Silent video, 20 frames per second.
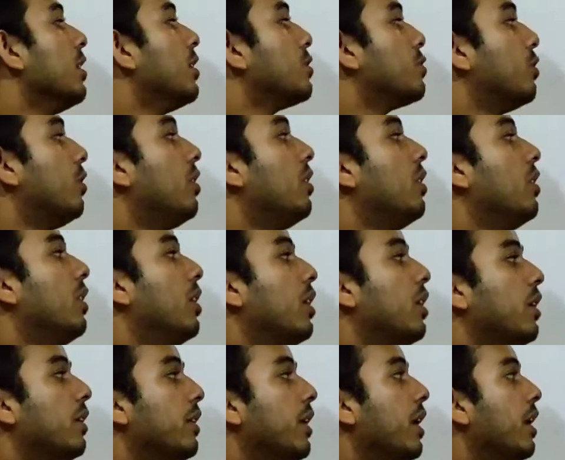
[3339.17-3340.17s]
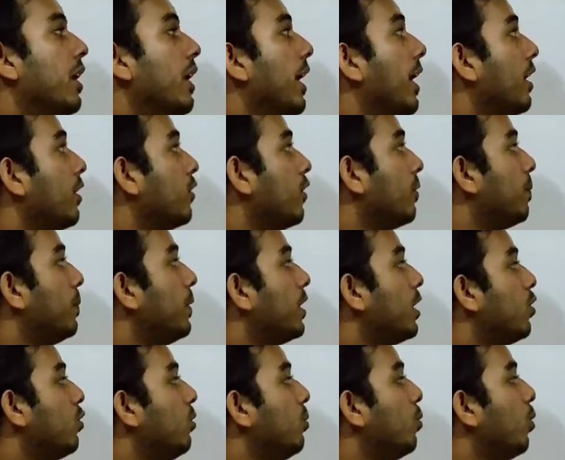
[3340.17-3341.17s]
So the length of
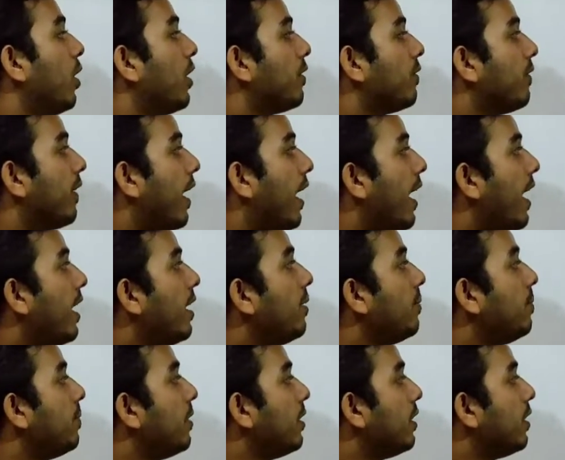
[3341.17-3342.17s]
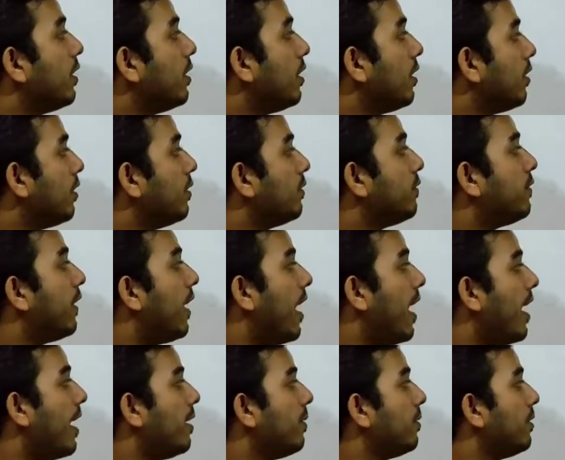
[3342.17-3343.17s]
PQ will be what 5,
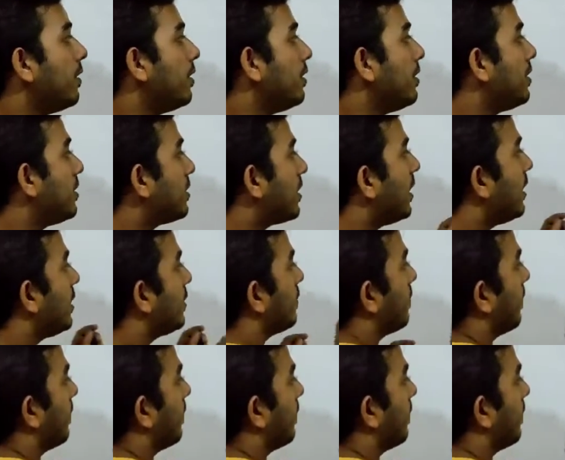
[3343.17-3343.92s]
5, this side is